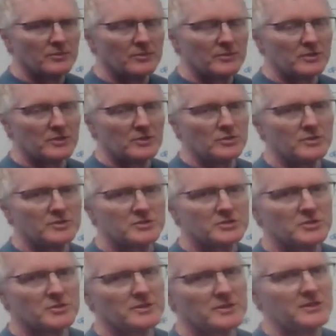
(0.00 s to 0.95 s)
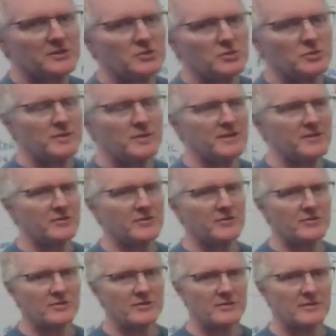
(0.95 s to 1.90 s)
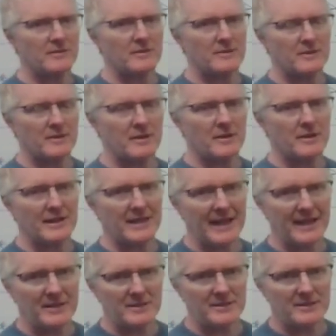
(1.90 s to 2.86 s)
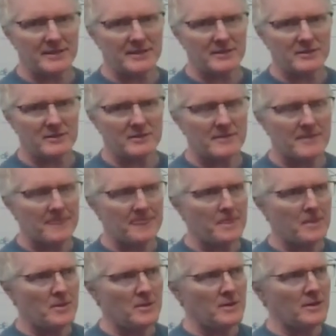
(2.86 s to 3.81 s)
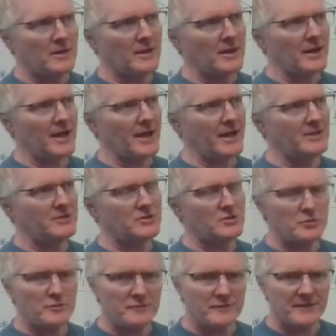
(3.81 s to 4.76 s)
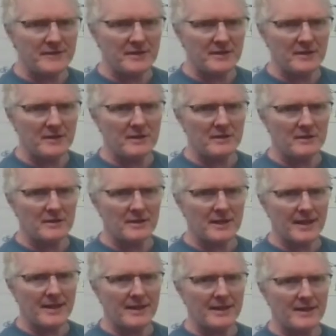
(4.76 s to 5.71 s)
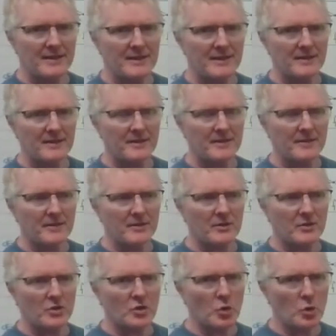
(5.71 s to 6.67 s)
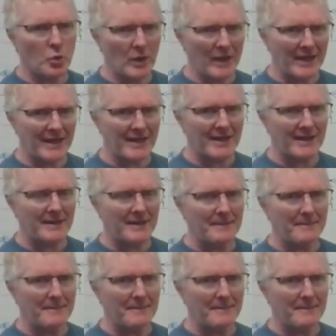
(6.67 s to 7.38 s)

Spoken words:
you can certainly do this on a calculator. I do feel like quick,